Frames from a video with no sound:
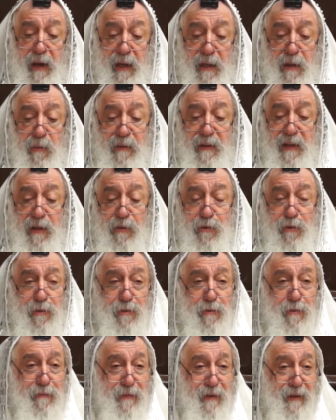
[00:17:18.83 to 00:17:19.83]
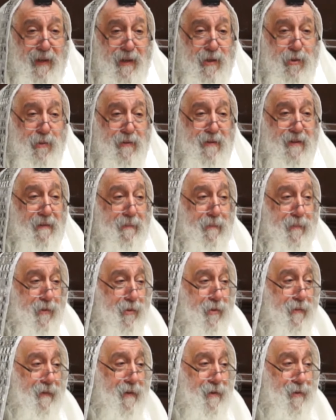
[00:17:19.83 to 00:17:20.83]
And I would like just to finish with a
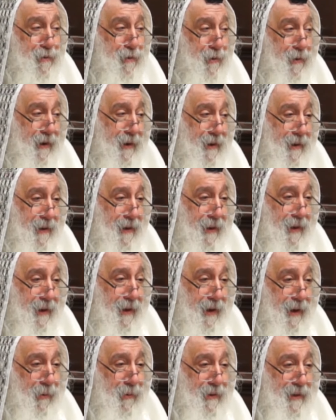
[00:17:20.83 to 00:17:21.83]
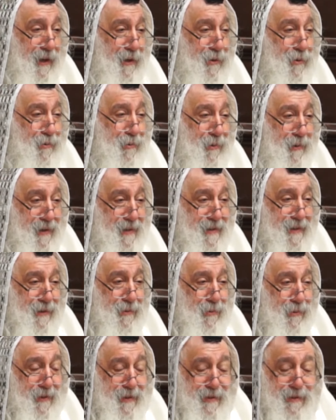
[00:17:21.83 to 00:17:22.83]
beautiful story. I would like you to listen
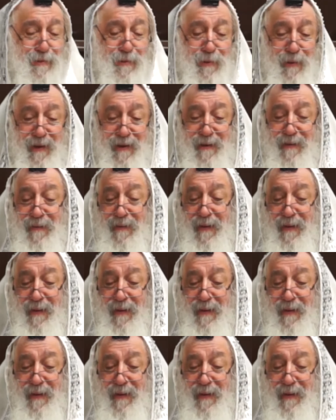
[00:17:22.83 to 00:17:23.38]
to this story.